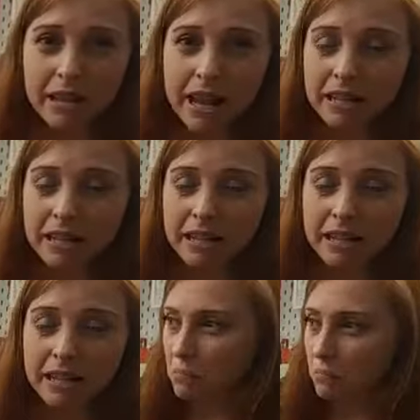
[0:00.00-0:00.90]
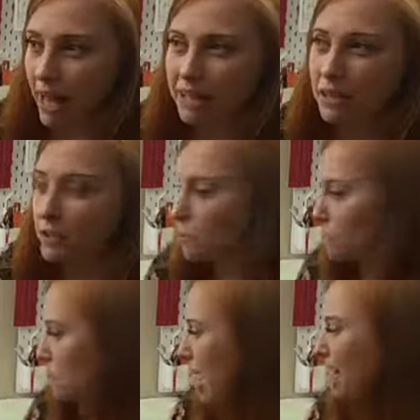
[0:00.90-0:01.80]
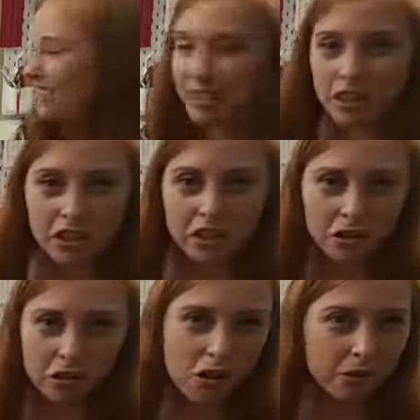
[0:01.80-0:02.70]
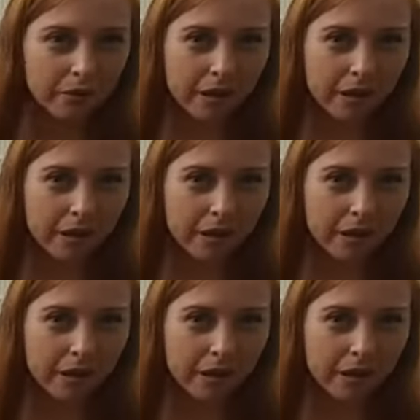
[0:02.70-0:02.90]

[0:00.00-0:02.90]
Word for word: it's best to just to use the um,